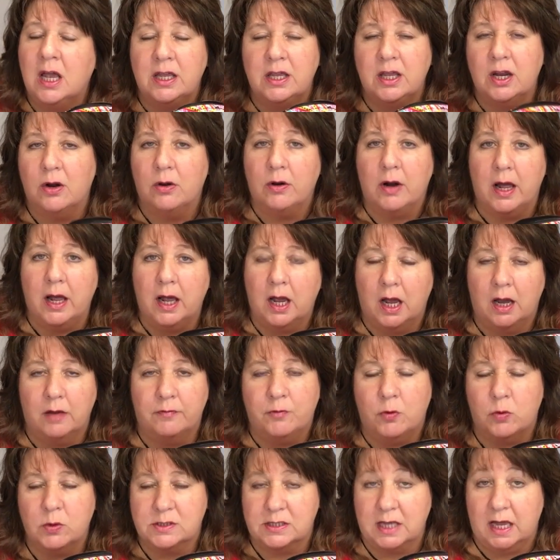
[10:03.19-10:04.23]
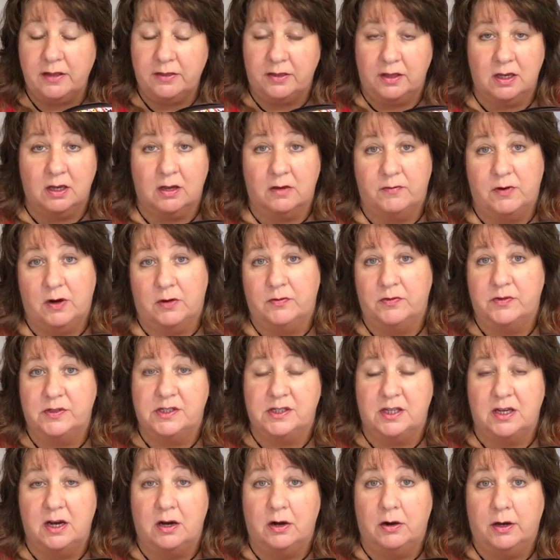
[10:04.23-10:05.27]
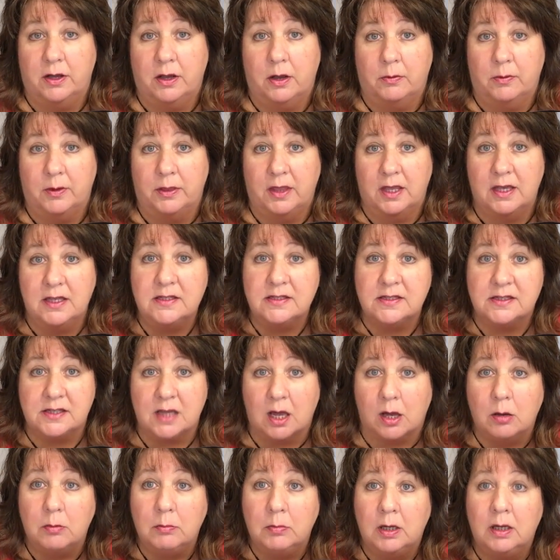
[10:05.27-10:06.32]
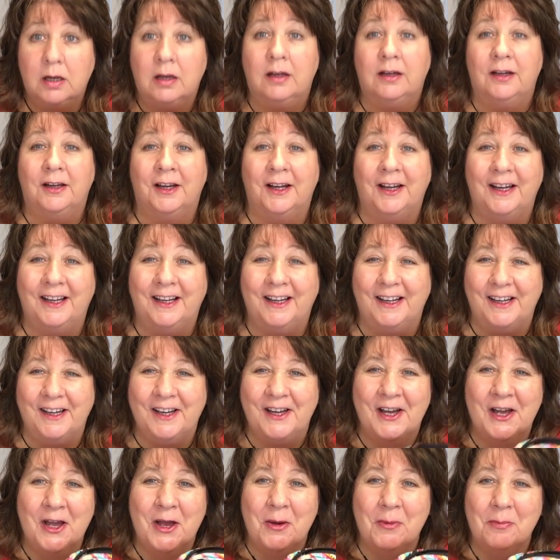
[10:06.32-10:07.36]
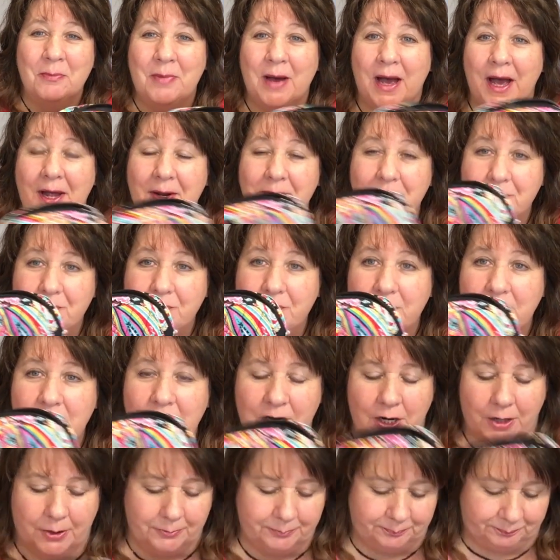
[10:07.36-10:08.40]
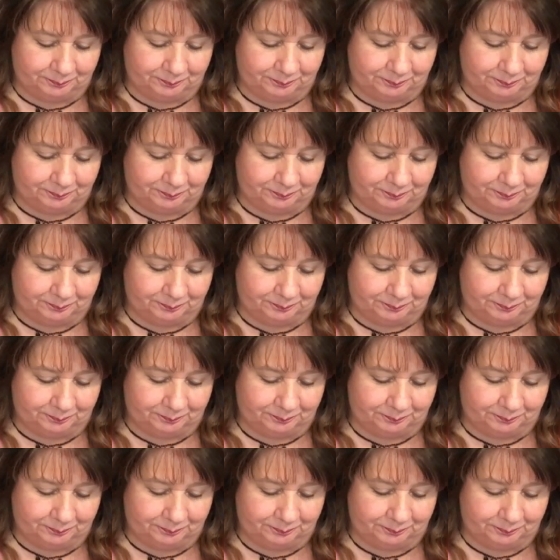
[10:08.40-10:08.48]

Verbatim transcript: You know, and I, of course, I think of every scenario and then some, but, you know,